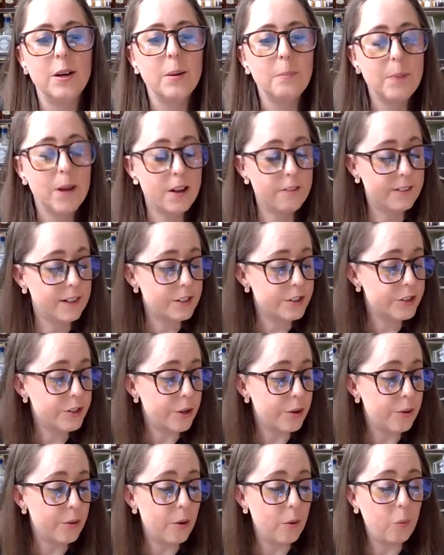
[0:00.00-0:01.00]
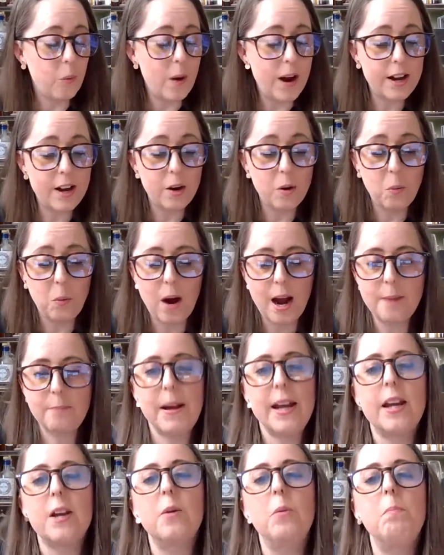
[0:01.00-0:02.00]
Perfect. So when a
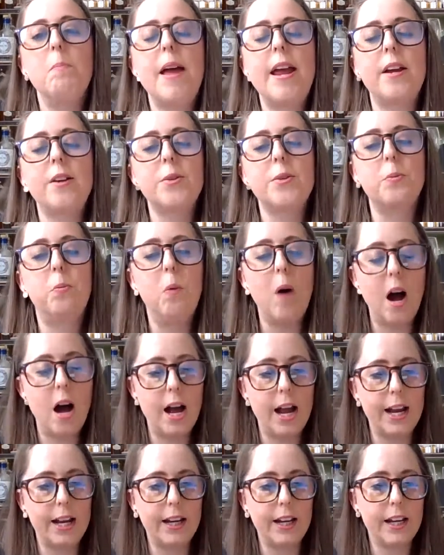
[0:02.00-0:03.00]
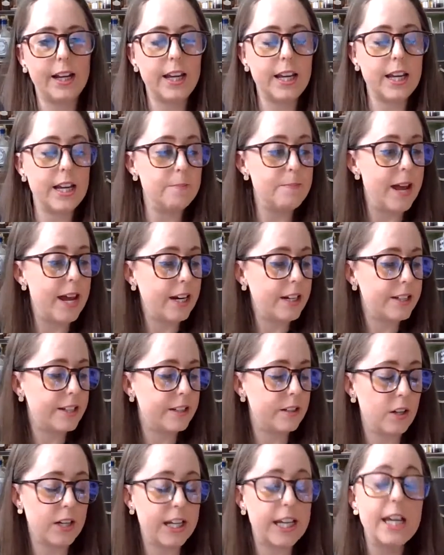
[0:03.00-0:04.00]
winemaker makes wine,
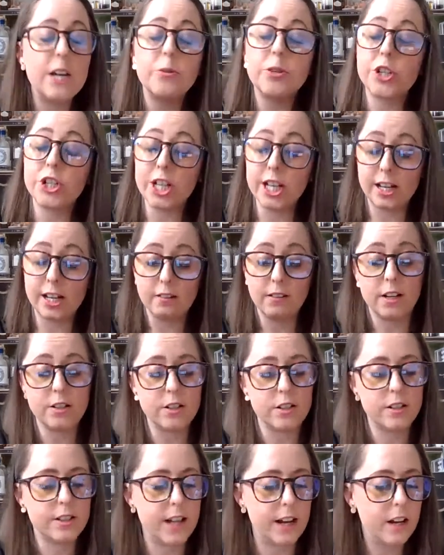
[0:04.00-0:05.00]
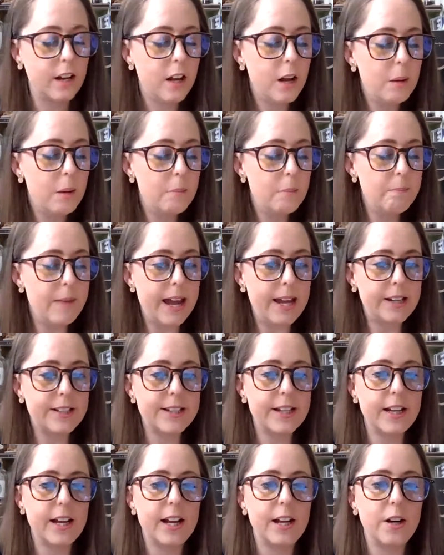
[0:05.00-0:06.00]
he or she, I should say, makes
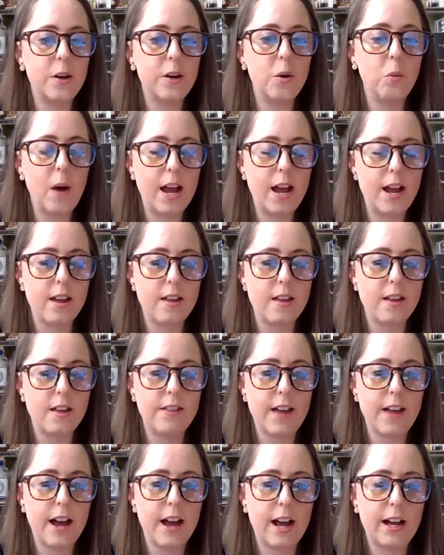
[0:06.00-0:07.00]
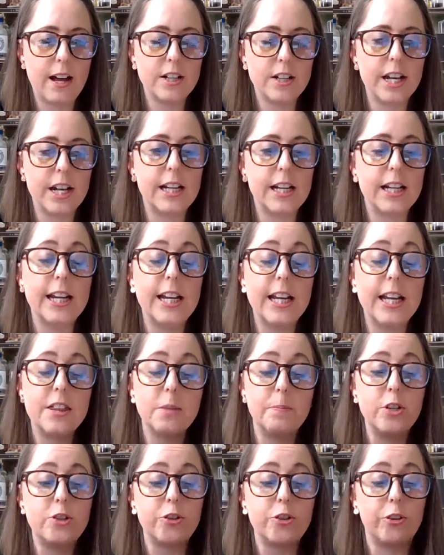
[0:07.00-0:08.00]
it in a way that it can
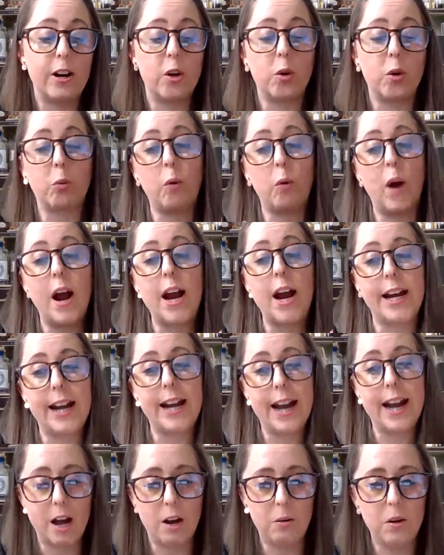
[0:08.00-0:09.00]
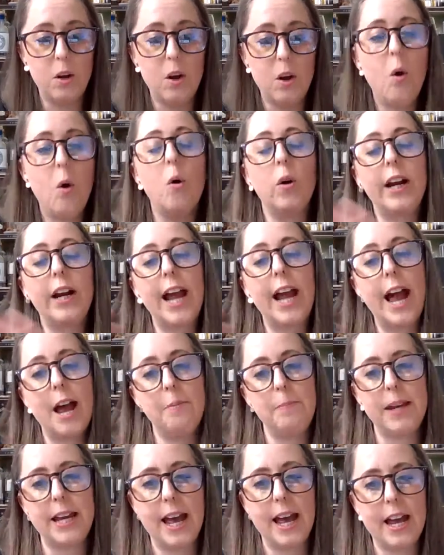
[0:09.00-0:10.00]
either be drunk right now or
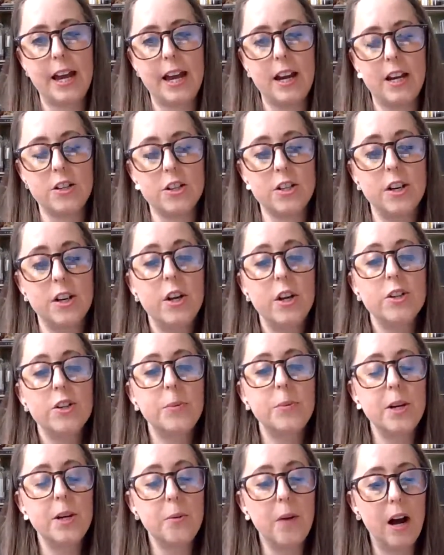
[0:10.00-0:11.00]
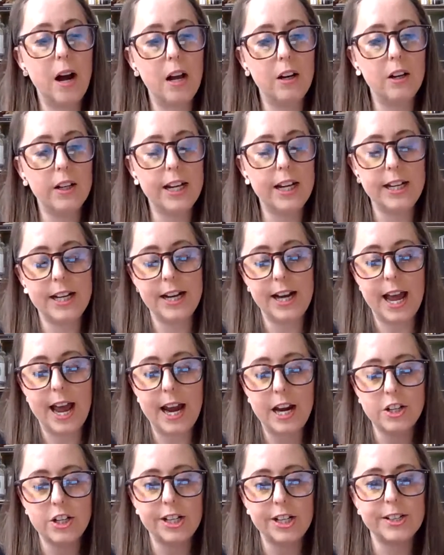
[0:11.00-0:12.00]
can be aged. So when you are looking at
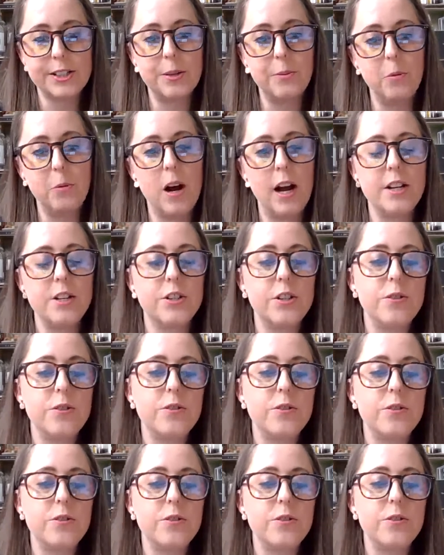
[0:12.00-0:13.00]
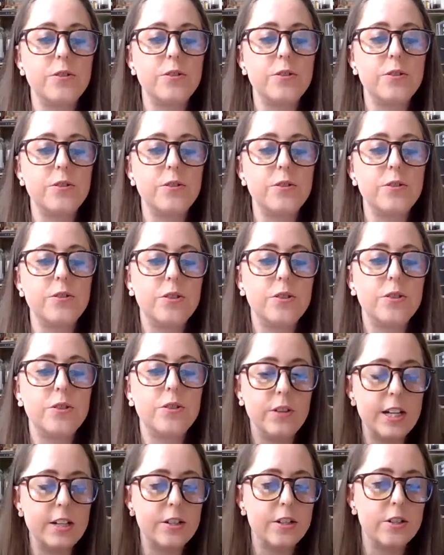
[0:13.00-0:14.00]
aging some wines, you do need to do a little bit
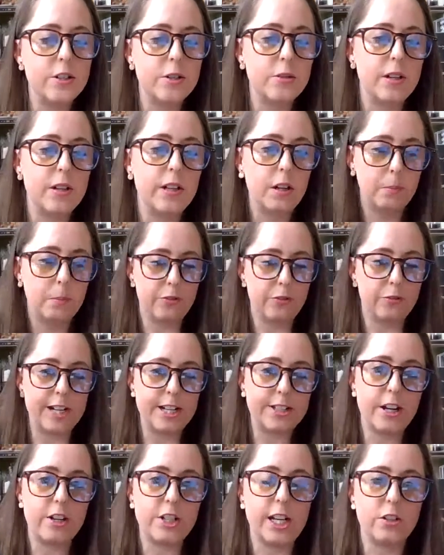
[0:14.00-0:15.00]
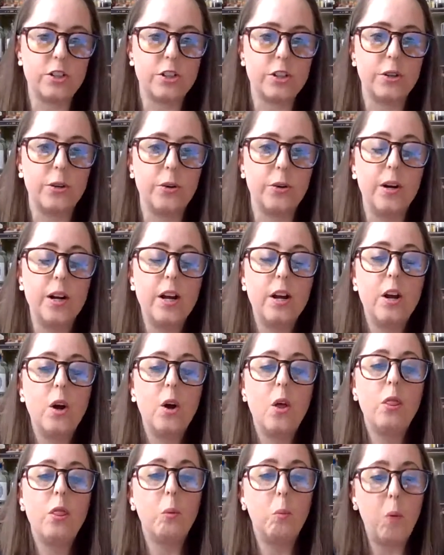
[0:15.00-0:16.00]
of research into
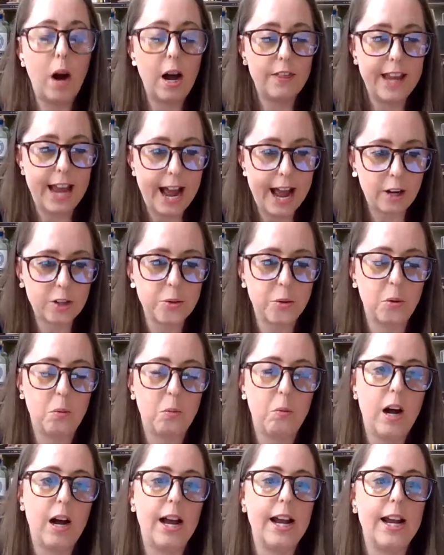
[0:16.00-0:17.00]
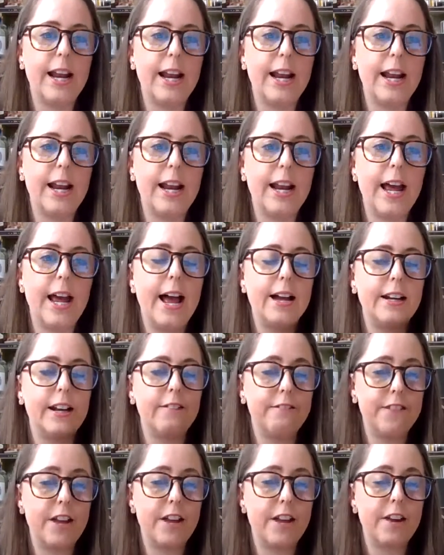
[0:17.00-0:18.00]
the actual wine, and if there
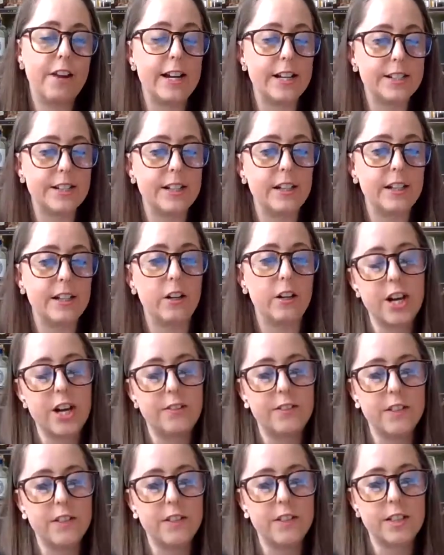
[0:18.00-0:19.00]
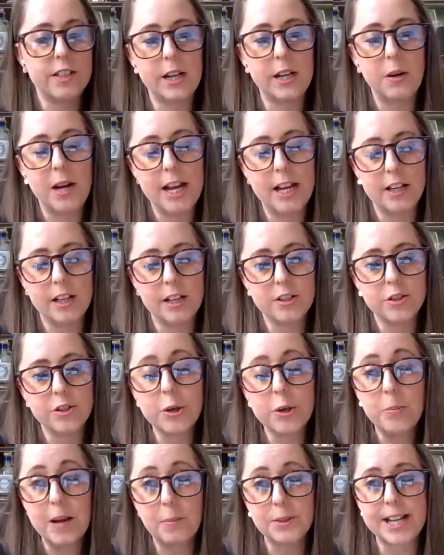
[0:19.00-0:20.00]
is a longevity in it to be able
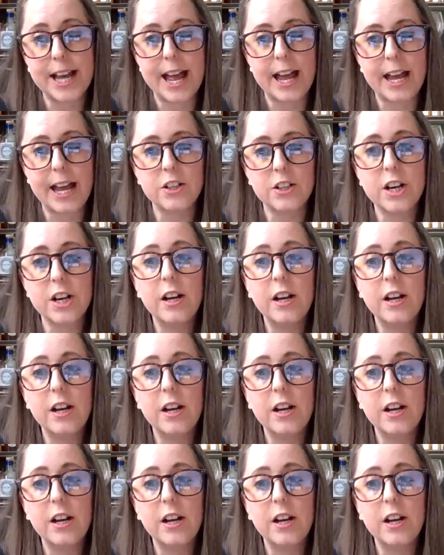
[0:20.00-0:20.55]
to age.